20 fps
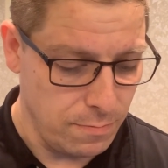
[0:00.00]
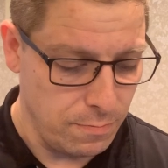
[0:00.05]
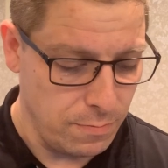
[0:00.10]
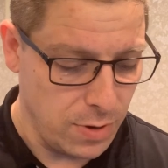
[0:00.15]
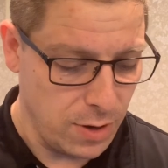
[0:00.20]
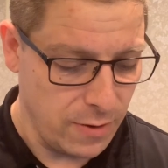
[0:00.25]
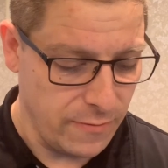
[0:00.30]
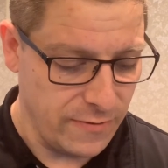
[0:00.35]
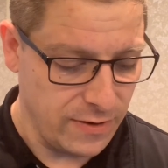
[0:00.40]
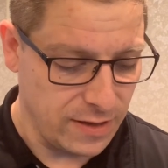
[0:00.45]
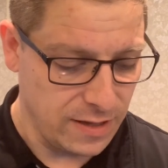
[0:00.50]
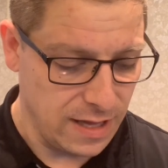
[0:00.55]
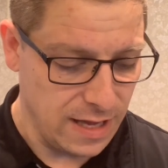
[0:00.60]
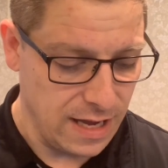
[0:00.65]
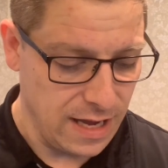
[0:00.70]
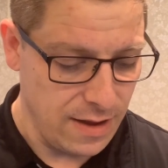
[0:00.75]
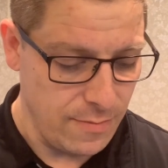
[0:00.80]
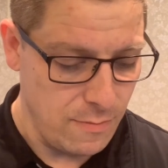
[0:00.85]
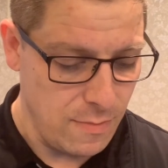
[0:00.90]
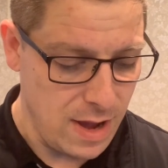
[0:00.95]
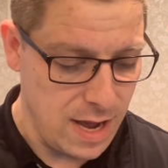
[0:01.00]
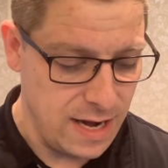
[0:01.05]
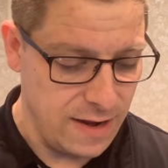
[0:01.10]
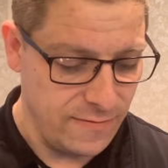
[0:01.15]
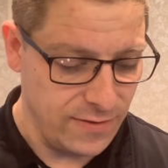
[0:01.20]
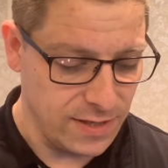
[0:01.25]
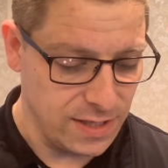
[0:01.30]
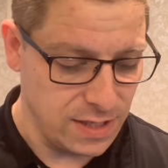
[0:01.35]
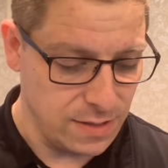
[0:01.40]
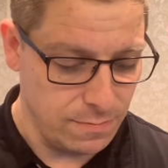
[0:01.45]
perfectly. It might
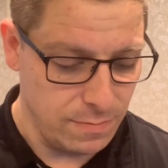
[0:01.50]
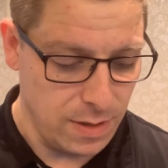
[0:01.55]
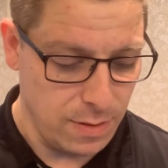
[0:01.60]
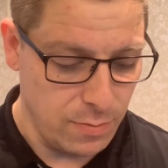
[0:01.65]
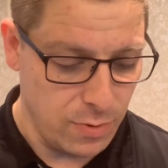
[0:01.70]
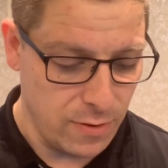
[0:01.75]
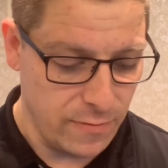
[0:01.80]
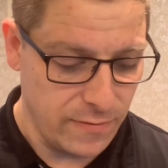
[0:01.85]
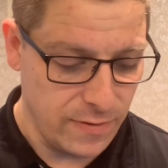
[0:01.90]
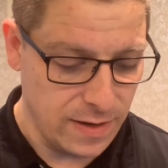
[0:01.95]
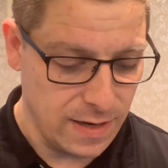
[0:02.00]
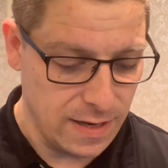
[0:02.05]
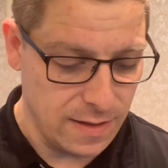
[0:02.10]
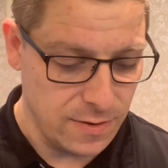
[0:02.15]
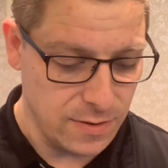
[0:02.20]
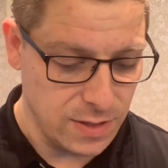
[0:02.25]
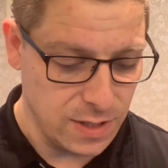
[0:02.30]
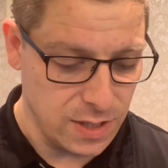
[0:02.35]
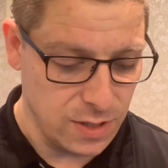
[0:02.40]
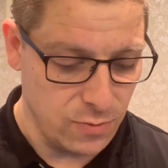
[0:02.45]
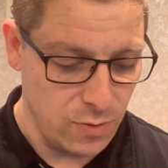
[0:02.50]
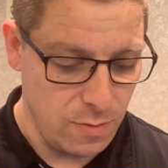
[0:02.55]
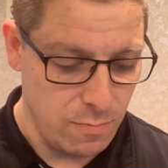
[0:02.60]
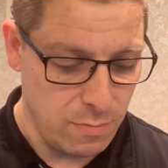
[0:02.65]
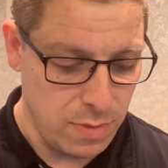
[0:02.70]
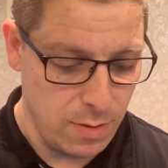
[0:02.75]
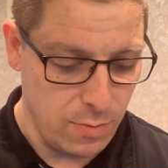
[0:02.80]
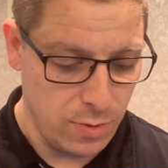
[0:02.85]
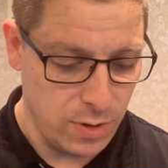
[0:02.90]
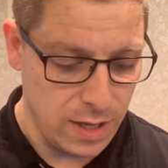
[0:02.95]
even be perfect. There's this one
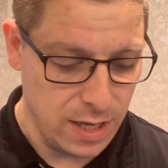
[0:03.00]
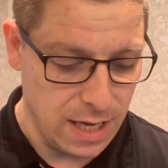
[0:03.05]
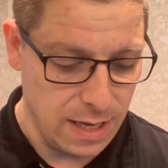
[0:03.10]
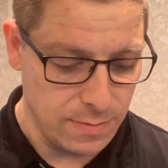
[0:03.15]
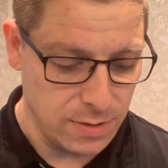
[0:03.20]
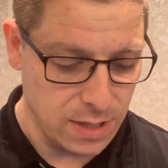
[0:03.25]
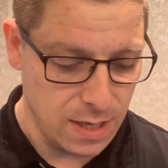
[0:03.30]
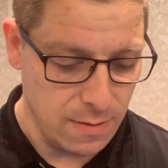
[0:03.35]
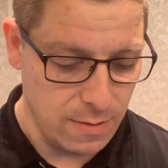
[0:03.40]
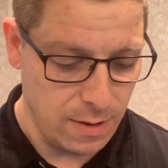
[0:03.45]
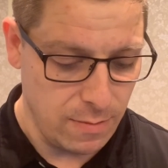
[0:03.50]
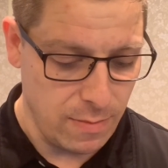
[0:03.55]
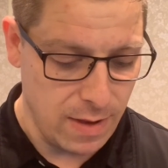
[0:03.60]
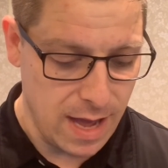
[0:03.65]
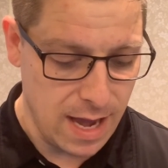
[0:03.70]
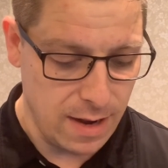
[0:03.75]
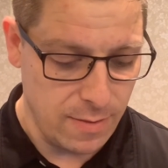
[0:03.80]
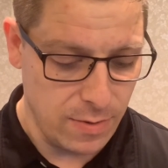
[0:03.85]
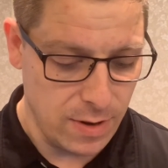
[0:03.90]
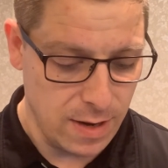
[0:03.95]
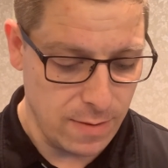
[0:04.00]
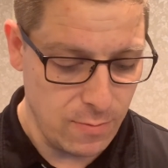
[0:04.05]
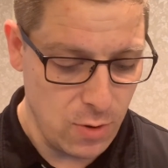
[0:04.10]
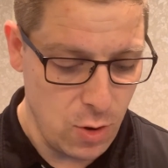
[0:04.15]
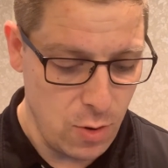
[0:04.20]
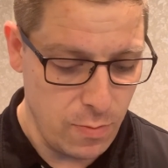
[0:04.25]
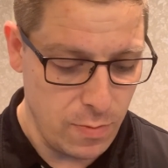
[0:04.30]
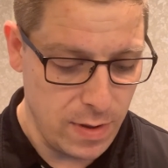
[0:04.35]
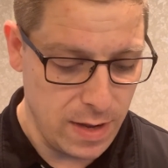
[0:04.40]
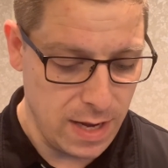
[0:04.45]
bubble that keeps coming back, but I'm
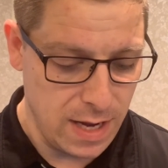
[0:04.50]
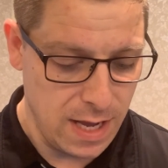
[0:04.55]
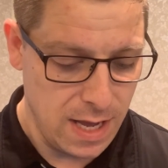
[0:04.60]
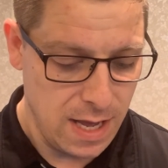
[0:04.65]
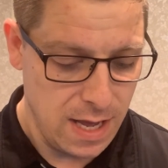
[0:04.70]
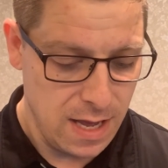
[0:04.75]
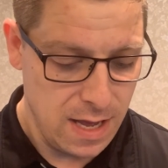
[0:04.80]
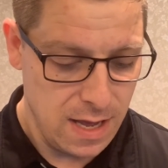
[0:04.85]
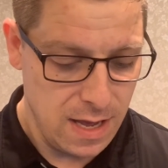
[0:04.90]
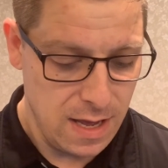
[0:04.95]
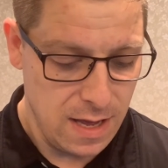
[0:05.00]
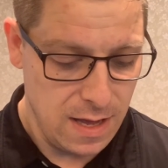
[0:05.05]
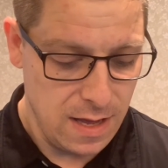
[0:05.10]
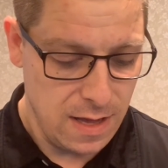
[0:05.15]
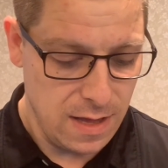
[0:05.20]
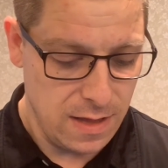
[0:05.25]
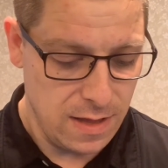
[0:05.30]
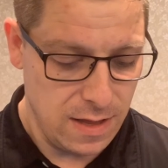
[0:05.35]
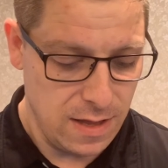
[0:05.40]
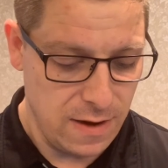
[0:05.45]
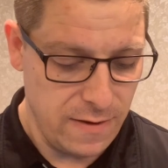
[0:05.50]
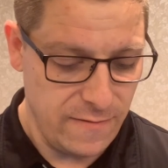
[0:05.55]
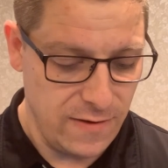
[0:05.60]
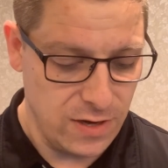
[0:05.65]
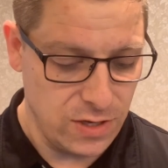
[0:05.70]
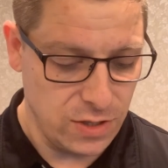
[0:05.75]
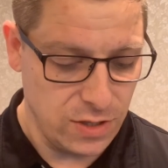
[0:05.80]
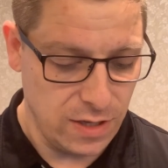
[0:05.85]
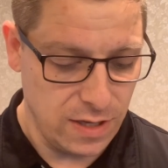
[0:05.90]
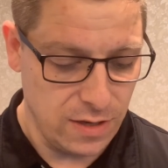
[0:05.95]
hoping that
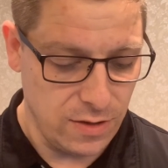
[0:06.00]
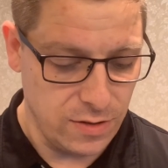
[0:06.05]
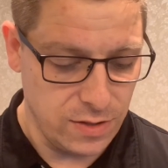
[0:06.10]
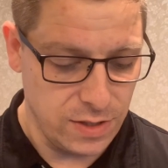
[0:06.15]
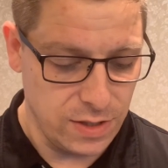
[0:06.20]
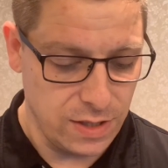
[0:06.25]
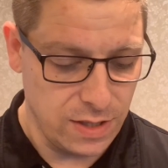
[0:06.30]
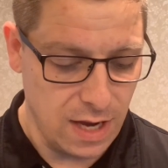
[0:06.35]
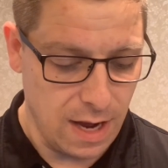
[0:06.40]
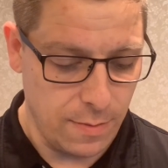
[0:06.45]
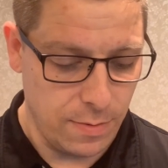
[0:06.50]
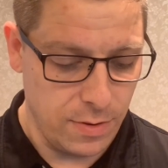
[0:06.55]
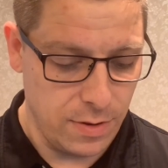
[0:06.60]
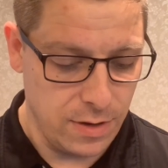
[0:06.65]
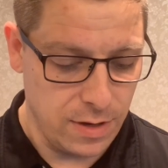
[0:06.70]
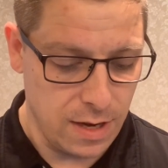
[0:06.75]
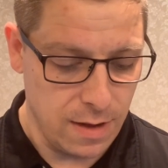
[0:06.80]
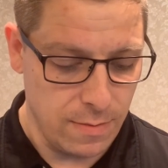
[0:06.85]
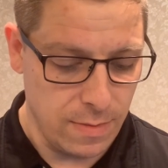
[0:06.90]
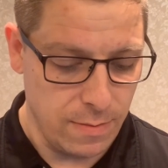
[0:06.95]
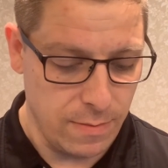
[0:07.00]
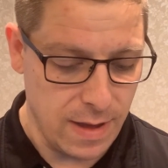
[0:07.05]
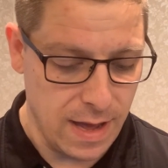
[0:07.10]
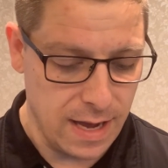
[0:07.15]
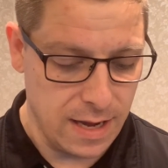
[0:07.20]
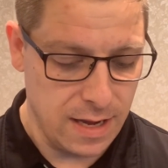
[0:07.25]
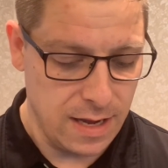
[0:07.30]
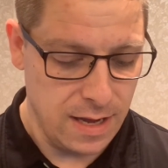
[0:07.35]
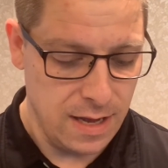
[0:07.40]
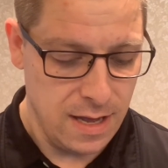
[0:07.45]
eventually it'll stop coming
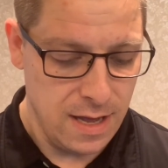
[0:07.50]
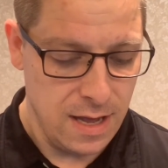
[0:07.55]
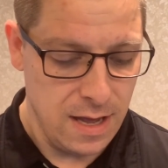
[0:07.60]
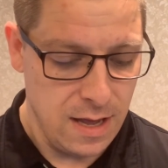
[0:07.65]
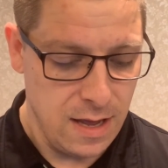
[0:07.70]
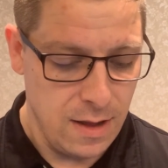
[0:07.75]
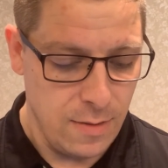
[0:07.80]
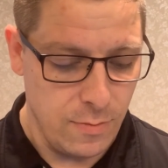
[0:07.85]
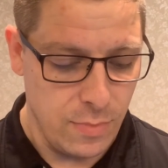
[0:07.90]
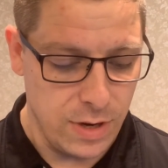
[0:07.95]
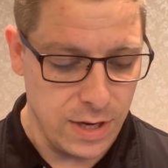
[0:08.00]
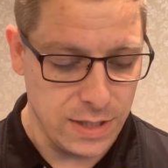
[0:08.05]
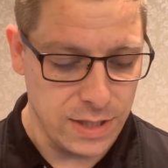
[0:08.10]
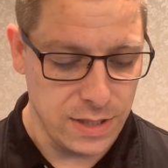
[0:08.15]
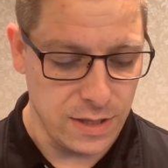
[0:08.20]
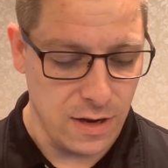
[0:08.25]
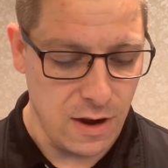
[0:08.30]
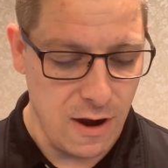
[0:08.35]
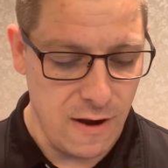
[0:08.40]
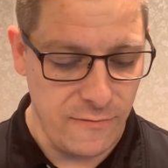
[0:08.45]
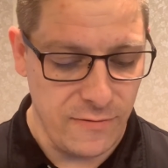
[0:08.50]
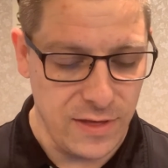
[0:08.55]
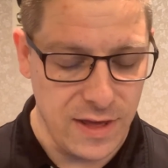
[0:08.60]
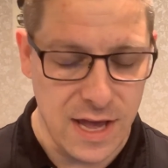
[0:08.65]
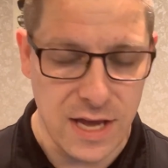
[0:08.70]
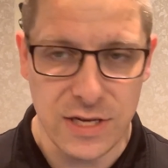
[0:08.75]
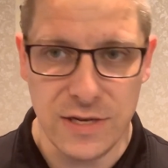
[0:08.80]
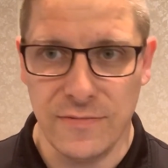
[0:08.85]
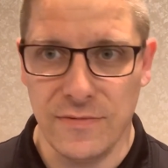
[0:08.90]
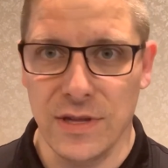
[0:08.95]
back. But it's off
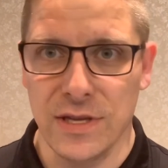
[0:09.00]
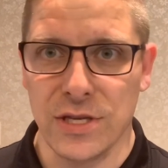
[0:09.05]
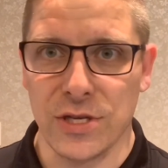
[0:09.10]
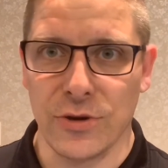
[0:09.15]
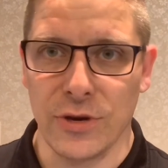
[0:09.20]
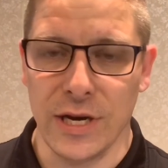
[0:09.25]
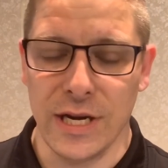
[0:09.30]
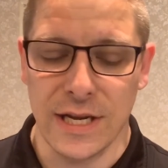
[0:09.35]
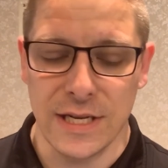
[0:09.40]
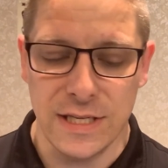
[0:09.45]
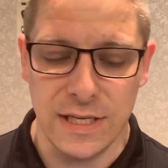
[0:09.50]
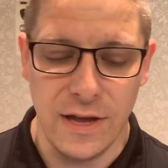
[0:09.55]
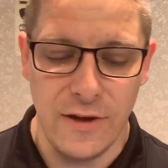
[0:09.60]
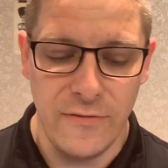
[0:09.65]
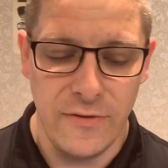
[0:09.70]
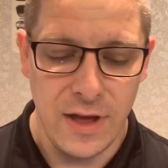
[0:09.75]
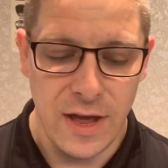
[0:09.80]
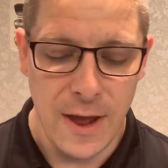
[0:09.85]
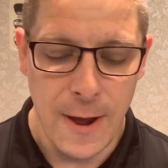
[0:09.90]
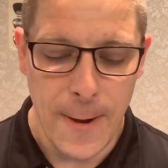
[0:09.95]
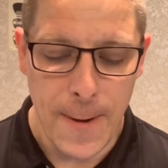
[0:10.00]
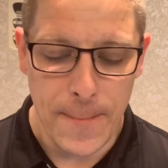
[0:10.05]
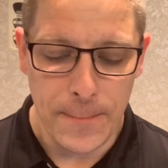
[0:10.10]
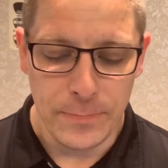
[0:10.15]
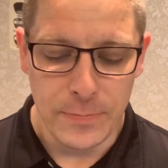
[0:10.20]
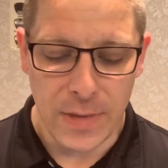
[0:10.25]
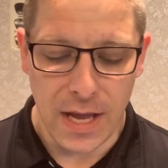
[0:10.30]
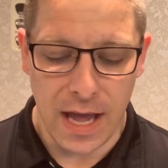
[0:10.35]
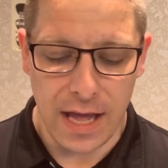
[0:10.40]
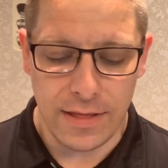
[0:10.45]
the edge of the screen itself.
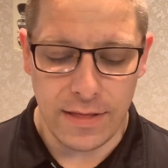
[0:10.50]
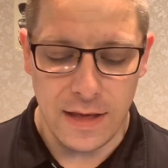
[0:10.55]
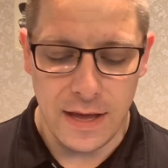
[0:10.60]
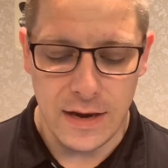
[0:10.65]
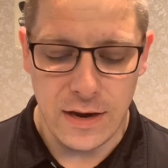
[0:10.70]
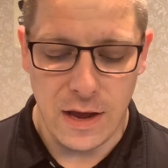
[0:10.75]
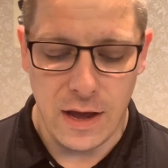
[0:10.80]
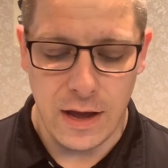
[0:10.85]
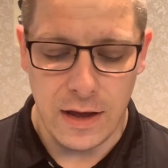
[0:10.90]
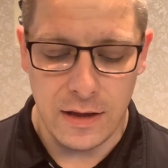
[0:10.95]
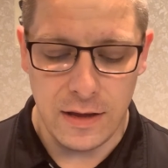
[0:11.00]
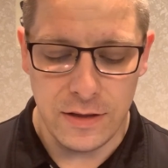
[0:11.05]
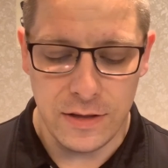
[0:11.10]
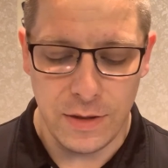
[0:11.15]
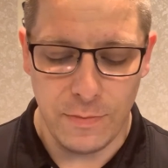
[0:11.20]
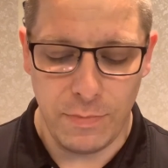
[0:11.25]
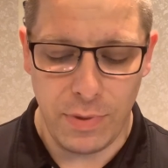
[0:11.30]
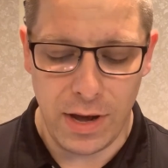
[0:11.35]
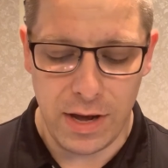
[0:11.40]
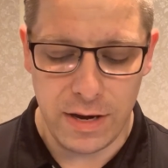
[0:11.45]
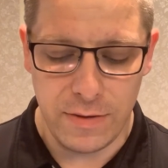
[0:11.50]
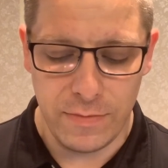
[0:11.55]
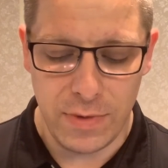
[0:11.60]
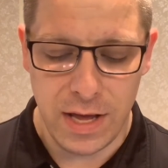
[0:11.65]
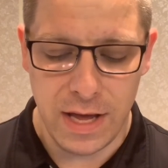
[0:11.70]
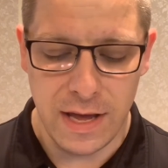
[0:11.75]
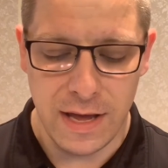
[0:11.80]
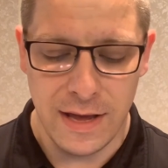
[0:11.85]
And then the bottom,